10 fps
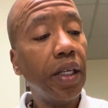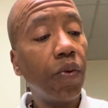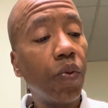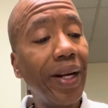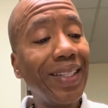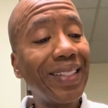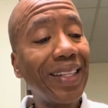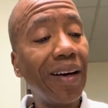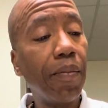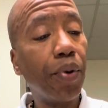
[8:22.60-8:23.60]
Rent
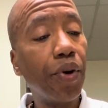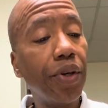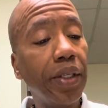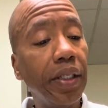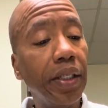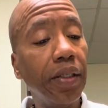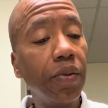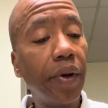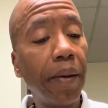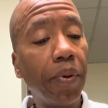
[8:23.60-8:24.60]
burdened,
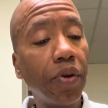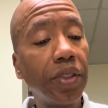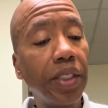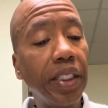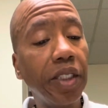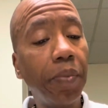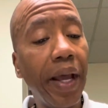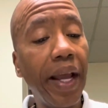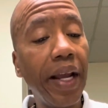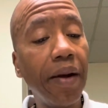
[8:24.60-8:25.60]
when a person is
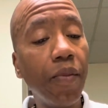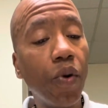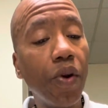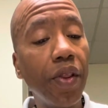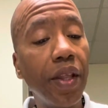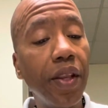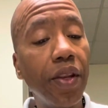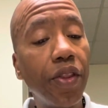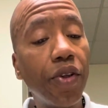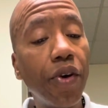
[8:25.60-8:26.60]
paying more
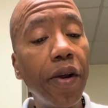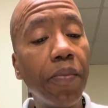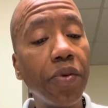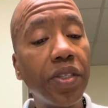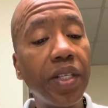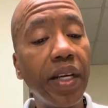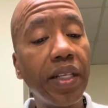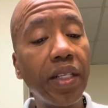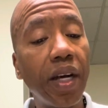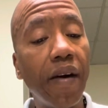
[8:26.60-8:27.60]
than 30%
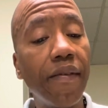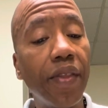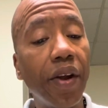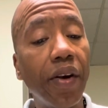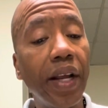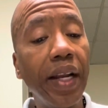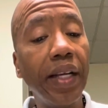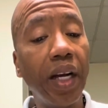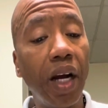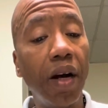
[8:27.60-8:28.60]
of their
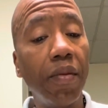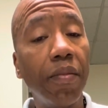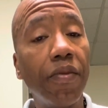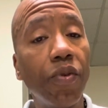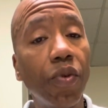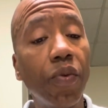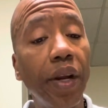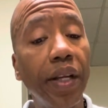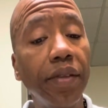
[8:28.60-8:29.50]
income for rent.